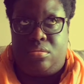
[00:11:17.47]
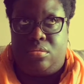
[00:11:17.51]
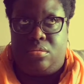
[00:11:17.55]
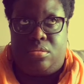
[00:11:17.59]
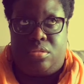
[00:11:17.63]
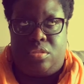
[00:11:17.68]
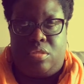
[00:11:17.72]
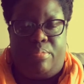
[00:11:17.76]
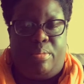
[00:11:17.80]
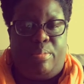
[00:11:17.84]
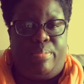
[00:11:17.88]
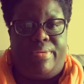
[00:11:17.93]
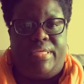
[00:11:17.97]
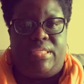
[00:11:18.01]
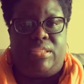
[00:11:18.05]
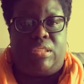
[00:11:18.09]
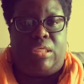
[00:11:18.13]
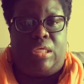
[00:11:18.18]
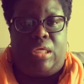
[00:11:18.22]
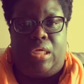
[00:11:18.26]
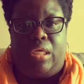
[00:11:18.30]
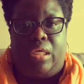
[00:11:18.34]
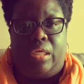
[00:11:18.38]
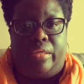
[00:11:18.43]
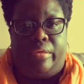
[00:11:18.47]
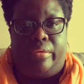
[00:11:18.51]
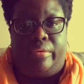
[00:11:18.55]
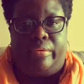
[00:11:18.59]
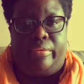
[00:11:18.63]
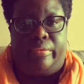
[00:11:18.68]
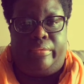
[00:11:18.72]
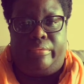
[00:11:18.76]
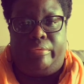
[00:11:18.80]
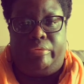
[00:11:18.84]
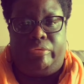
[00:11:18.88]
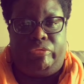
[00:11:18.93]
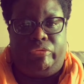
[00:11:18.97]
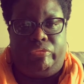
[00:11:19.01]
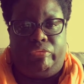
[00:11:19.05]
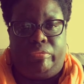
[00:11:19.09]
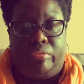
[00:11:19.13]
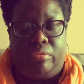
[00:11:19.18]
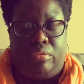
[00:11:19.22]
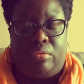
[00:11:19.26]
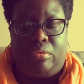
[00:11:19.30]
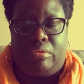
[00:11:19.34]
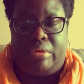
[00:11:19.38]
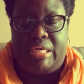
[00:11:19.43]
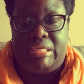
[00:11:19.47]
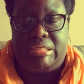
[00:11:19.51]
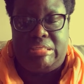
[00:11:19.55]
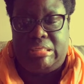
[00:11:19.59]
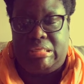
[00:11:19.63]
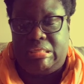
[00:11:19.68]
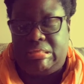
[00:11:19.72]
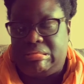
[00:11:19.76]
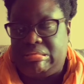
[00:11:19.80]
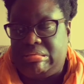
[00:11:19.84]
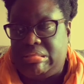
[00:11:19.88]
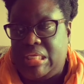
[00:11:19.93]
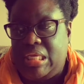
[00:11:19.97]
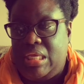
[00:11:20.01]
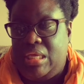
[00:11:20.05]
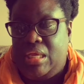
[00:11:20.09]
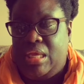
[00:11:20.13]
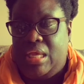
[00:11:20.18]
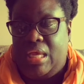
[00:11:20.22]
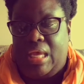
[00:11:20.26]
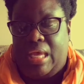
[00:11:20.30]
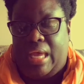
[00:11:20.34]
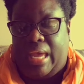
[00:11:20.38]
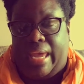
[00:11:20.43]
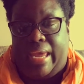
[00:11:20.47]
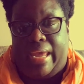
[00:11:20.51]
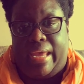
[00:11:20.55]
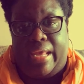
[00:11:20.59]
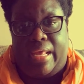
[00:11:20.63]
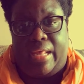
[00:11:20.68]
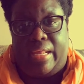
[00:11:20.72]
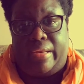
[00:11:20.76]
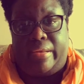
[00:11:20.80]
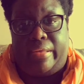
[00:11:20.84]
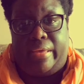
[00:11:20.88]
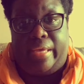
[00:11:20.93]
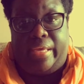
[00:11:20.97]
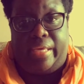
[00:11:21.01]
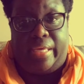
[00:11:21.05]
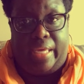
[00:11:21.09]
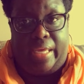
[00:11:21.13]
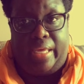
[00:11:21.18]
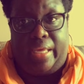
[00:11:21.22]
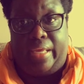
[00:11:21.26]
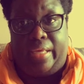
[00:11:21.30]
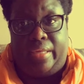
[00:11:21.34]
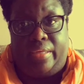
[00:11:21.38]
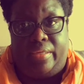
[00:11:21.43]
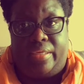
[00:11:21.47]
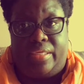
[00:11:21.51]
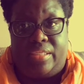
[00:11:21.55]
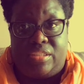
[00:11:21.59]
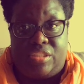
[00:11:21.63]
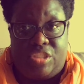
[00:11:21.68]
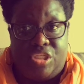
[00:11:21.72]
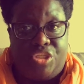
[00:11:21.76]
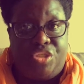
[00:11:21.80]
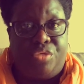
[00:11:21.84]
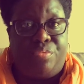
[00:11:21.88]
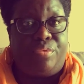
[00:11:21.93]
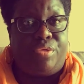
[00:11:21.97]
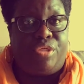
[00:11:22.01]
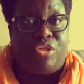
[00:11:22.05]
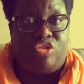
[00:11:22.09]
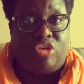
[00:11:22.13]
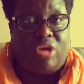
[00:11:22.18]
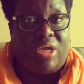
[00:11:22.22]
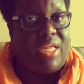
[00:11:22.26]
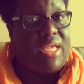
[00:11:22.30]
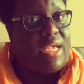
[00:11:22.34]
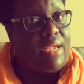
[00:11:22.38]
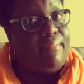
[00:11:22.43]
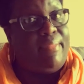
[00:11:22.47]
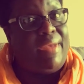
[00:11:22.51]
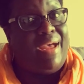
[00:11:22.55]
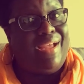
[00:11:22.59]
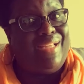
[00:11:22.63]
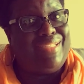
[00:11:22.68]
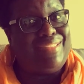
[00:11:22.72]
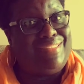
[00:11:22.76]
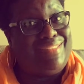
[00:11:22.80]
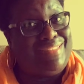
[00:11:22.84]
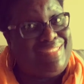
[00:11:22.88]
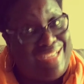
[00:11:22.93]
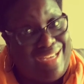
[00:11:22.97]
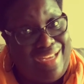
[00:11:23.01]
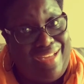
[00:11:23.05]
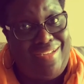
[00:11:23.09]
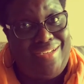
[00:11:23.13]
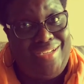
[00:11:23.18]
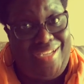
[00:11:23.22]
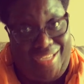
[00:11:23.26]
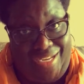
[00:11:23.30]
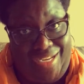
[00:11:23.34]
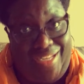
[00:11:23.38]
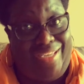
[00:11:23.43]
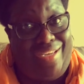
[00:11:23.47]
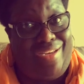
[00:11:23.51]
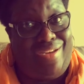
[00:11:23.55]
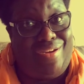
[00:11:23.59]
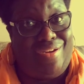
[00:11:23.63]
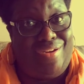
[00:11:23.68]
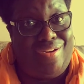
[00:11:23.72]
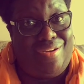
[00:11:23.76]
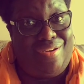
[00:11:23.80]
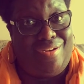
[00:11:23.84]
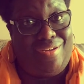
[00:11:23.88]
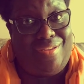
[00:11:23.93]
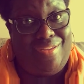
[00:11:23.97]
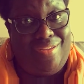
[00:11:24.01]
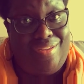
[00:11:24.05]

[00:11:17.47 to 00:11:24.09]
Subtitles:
super busy and just craziness. And again, continuing to try to get my skin clear.